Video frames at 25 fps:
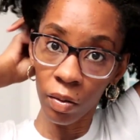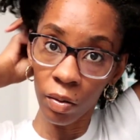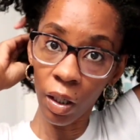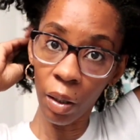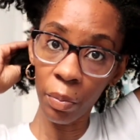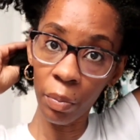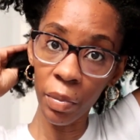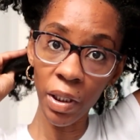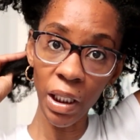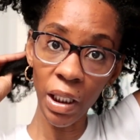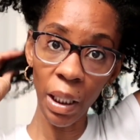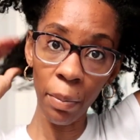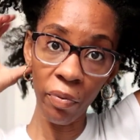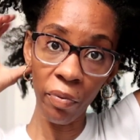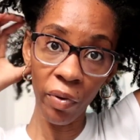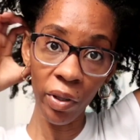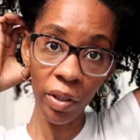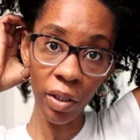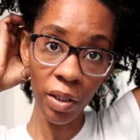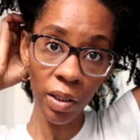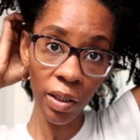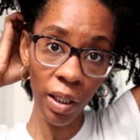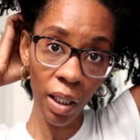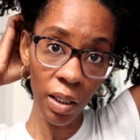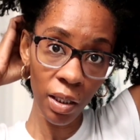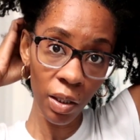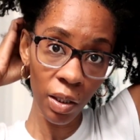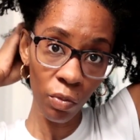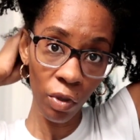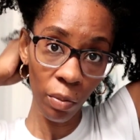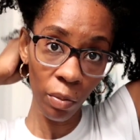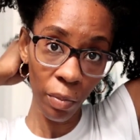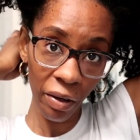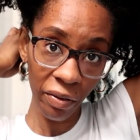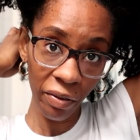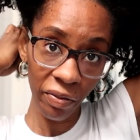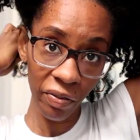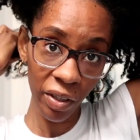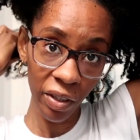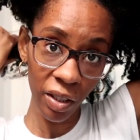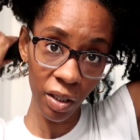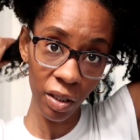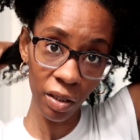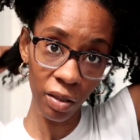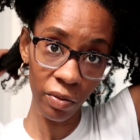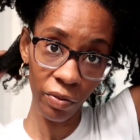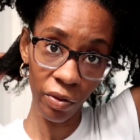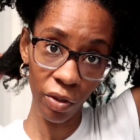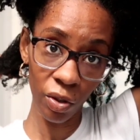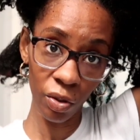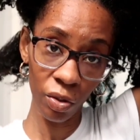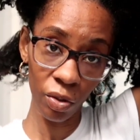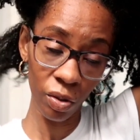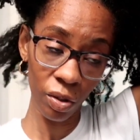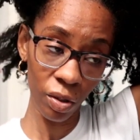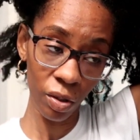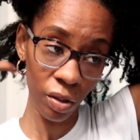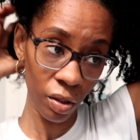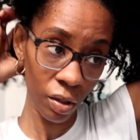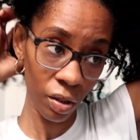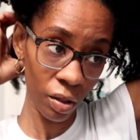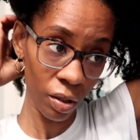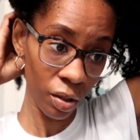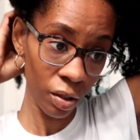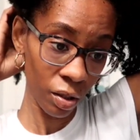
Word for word: I'm gonna separate the section with my fingers first.